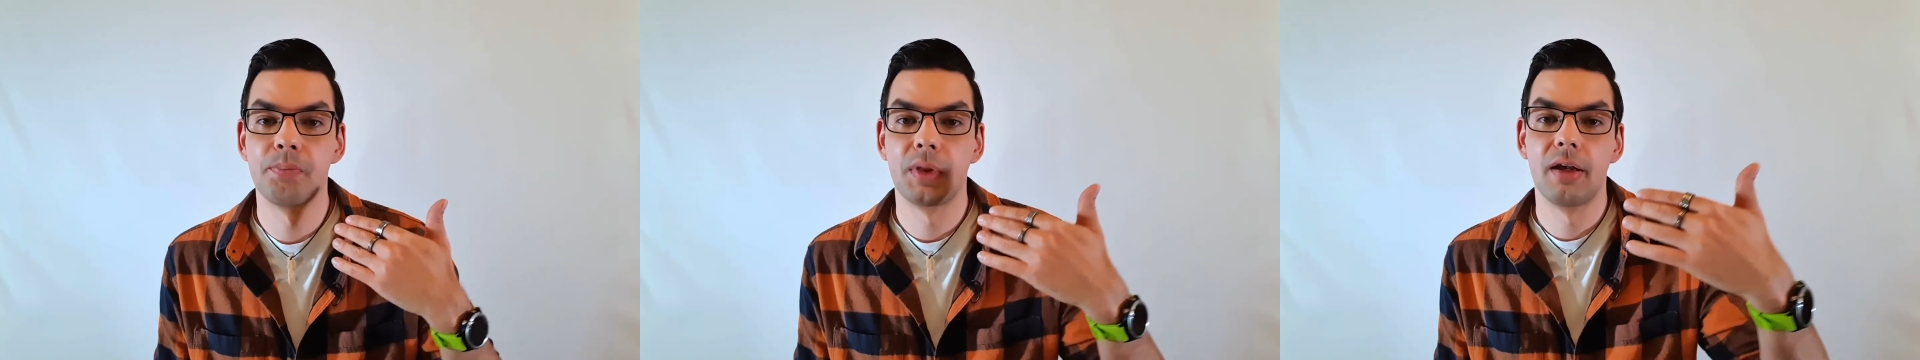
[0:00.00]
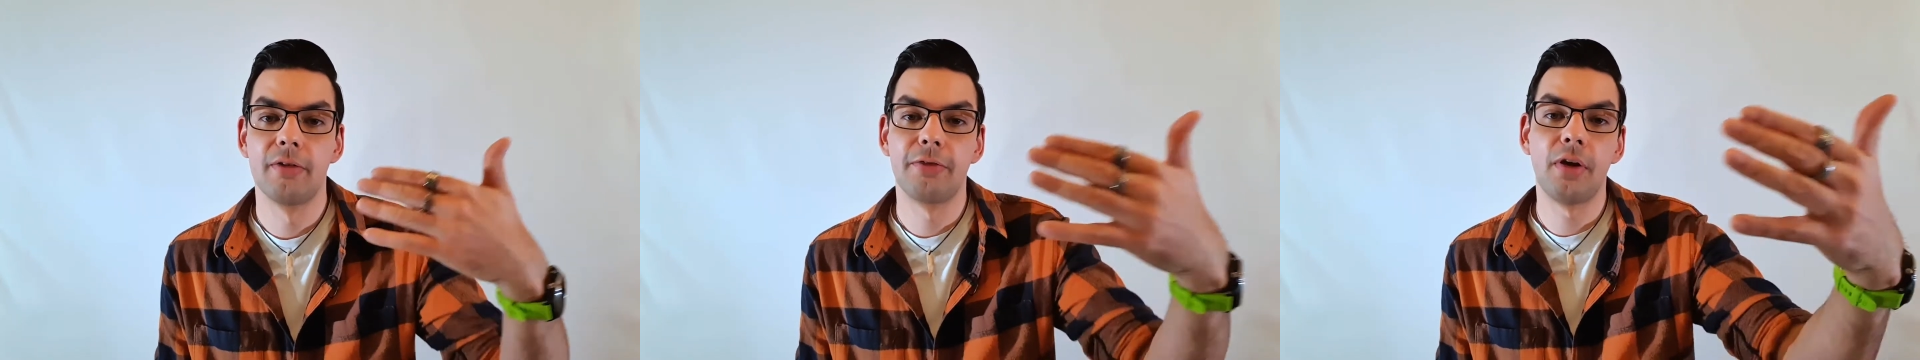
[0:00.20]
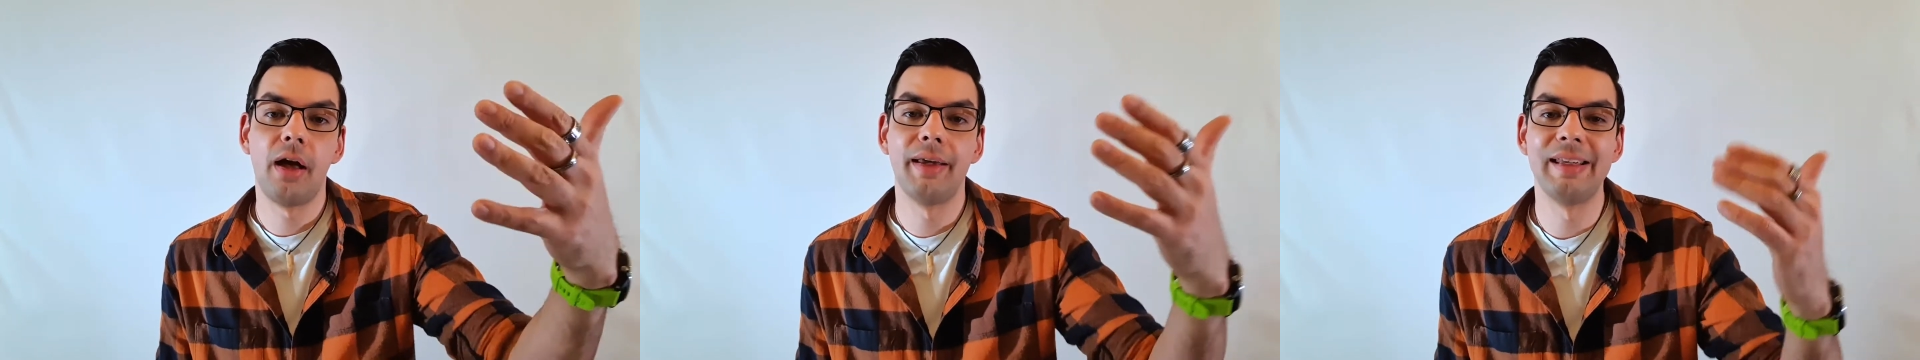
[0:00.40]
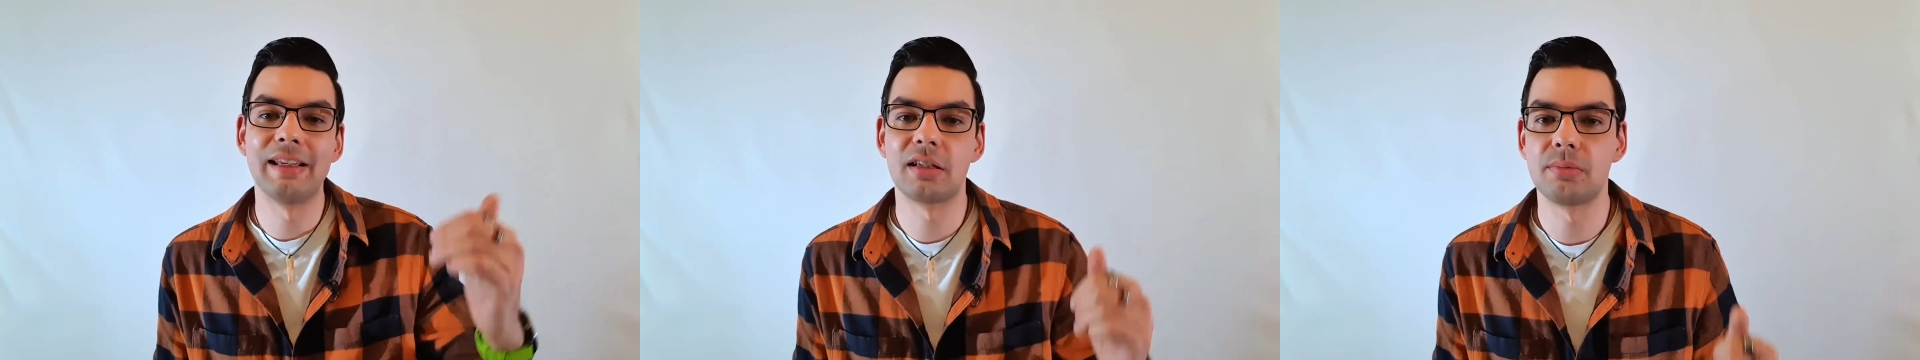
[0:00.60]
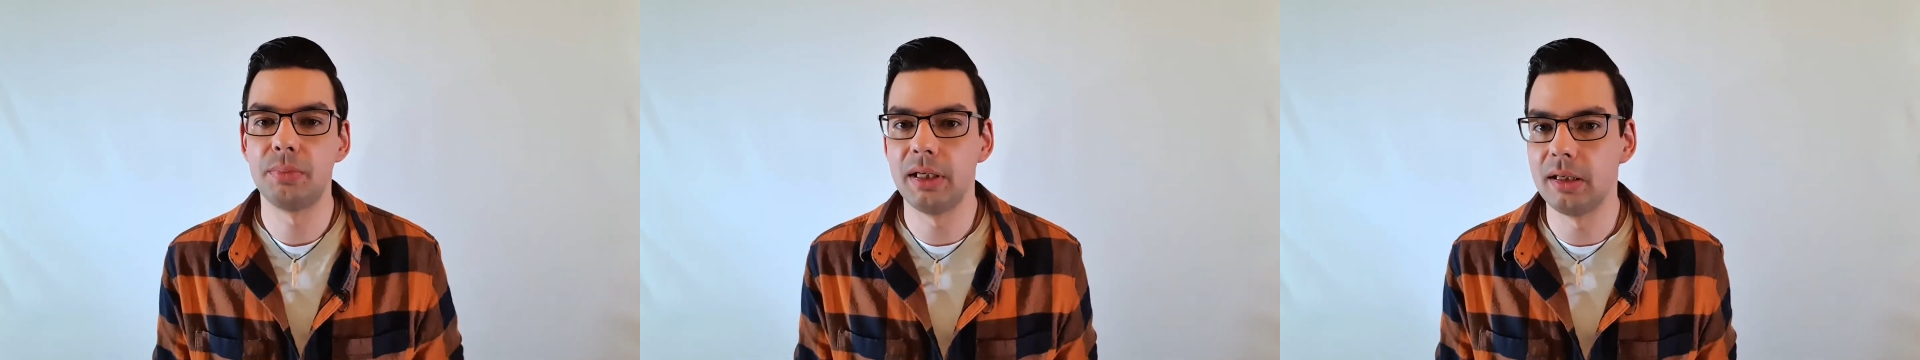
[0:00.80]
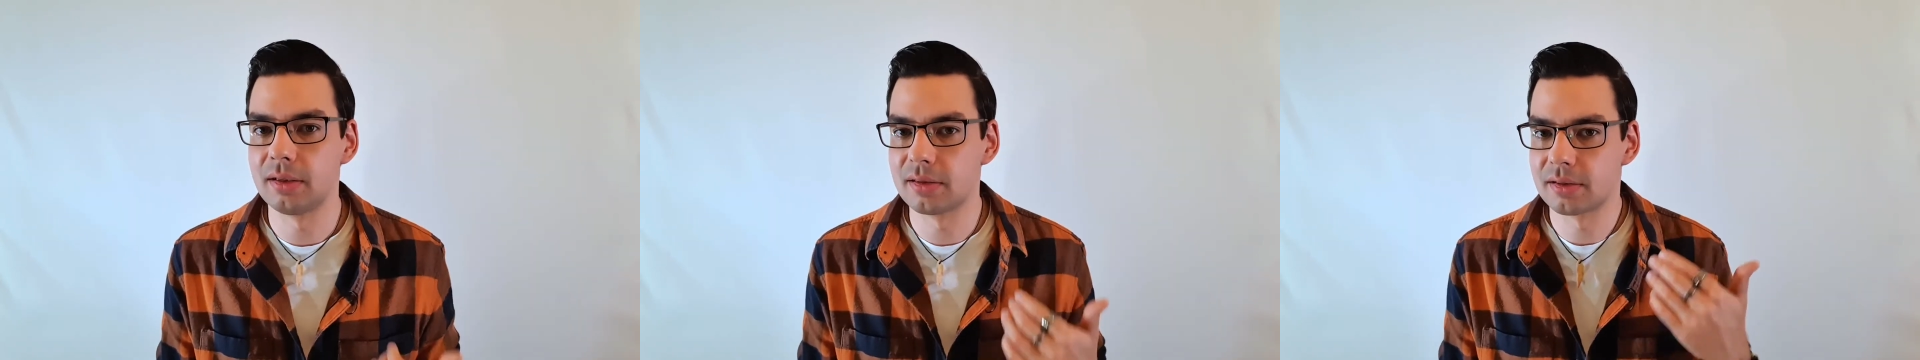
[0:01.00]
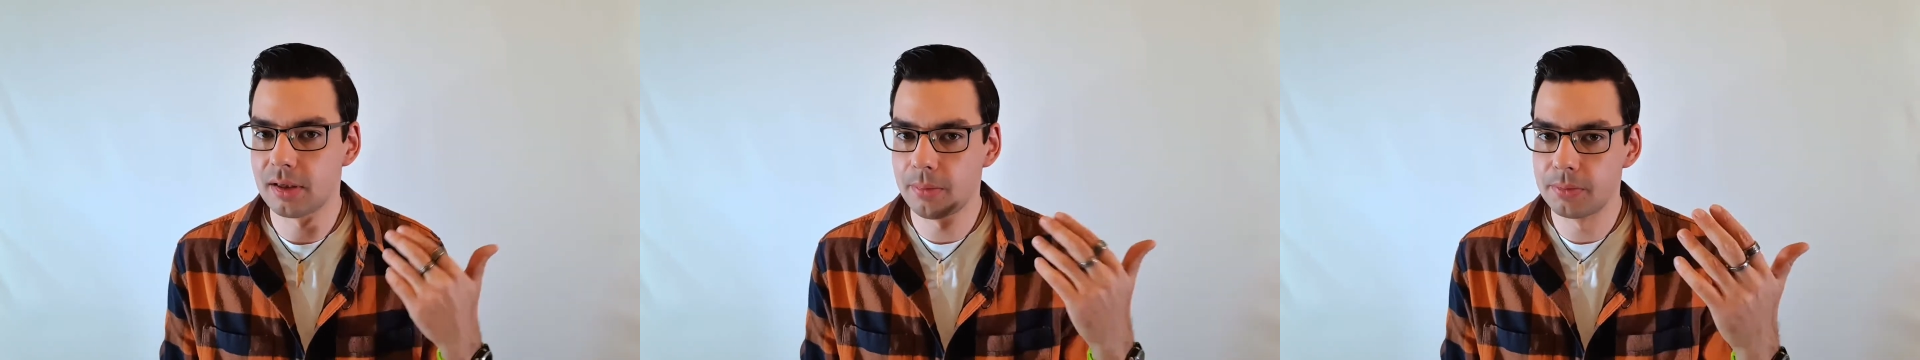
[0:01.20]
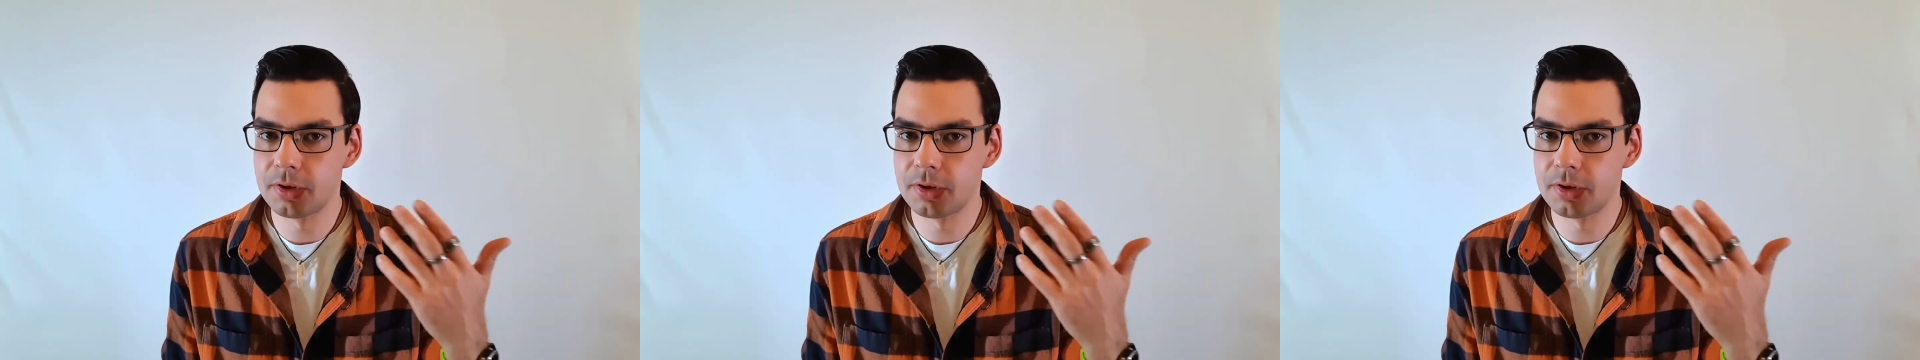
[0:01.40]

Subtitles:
flying speed is some